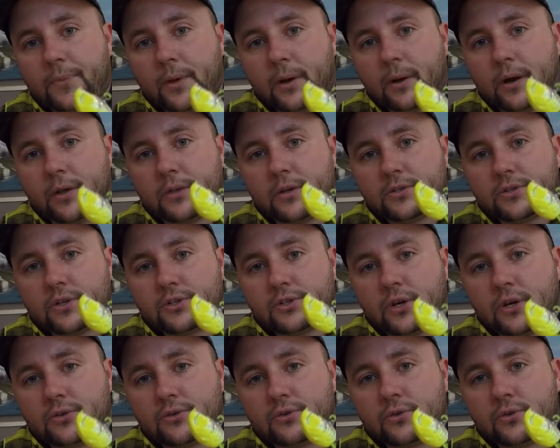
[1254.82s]
All right, there's a
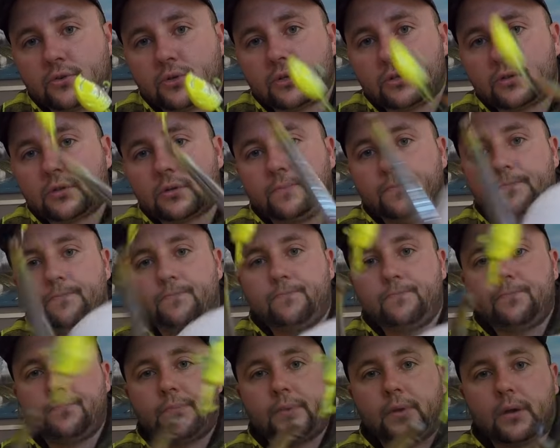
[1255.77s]
chartreuse
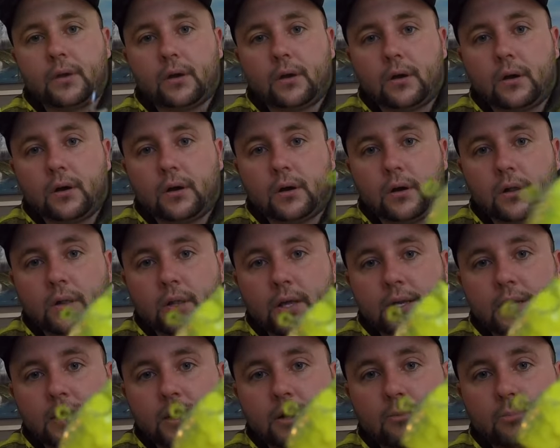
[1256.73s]

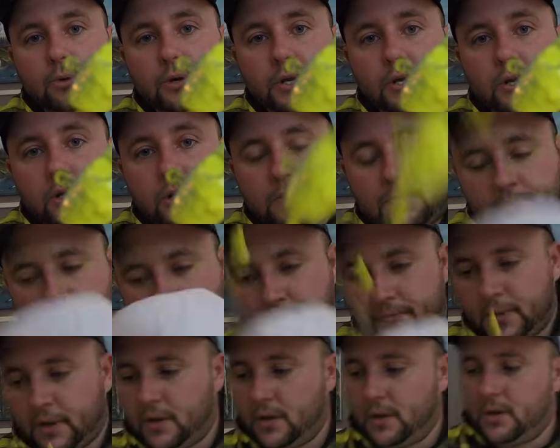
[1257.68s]
laid down pretty good.
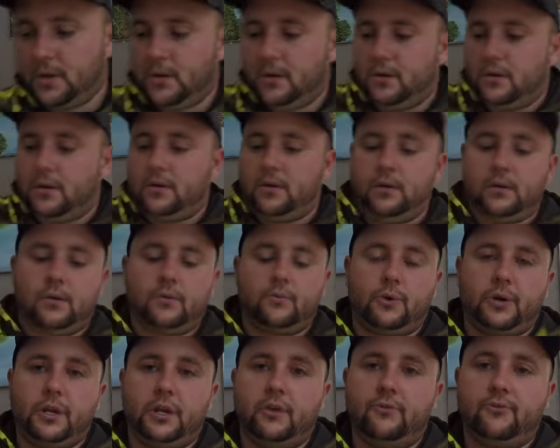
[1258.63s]

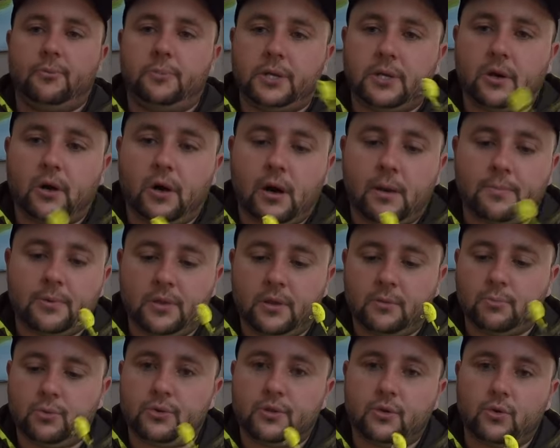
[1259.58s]
We're gonna heat from the top and
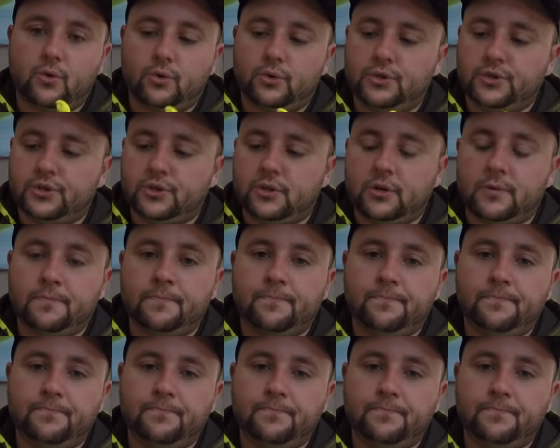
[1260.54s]
then put the orange on.